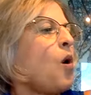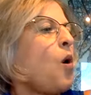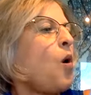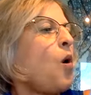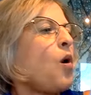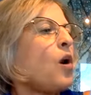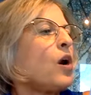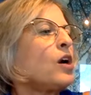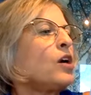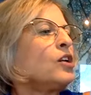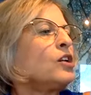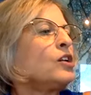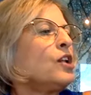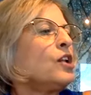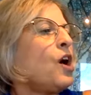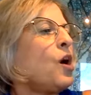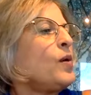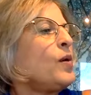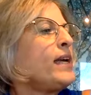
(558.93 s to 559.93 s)
or
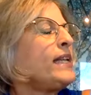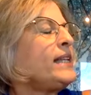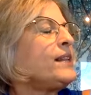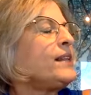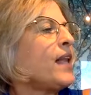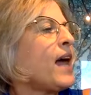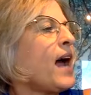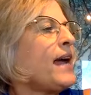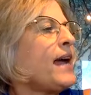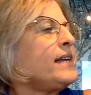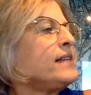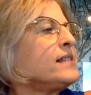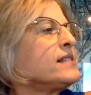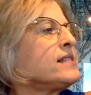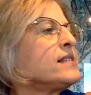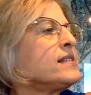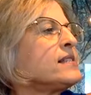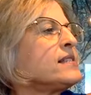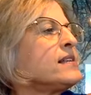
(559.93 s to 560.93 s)
glowing
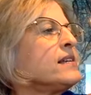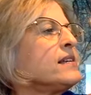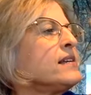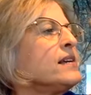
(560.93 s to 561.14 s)
lights.